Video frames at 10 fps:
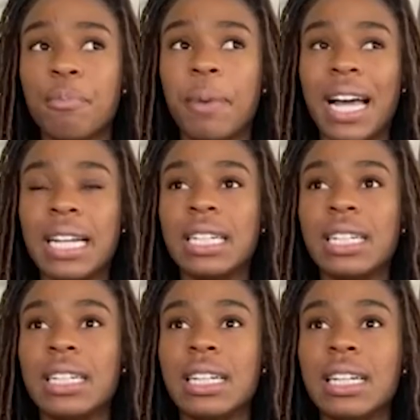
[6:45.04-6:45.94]
but
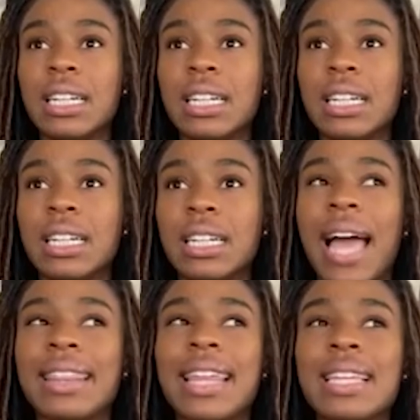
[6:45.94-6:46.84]
I mean,
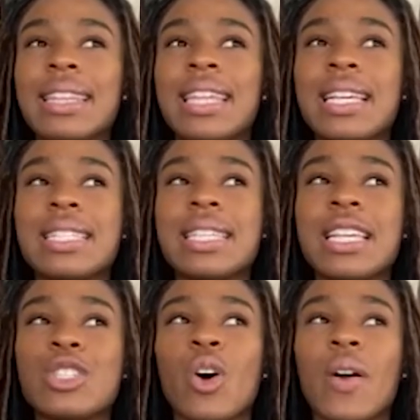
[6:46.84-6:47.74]
I think this
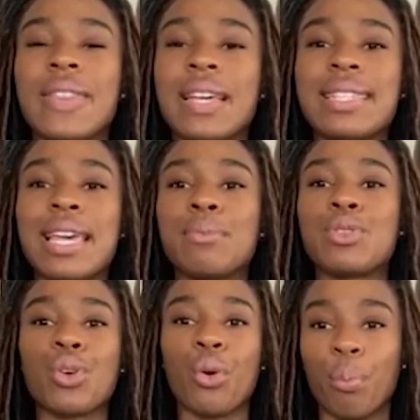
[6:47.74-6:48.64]
is not in the same
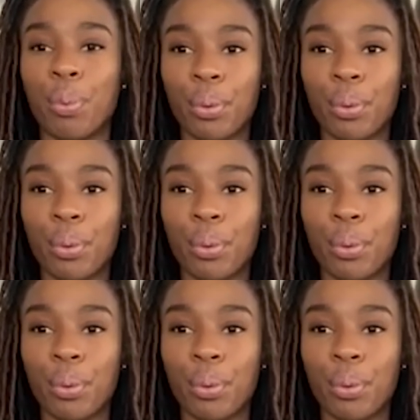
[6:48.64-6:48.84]
scope.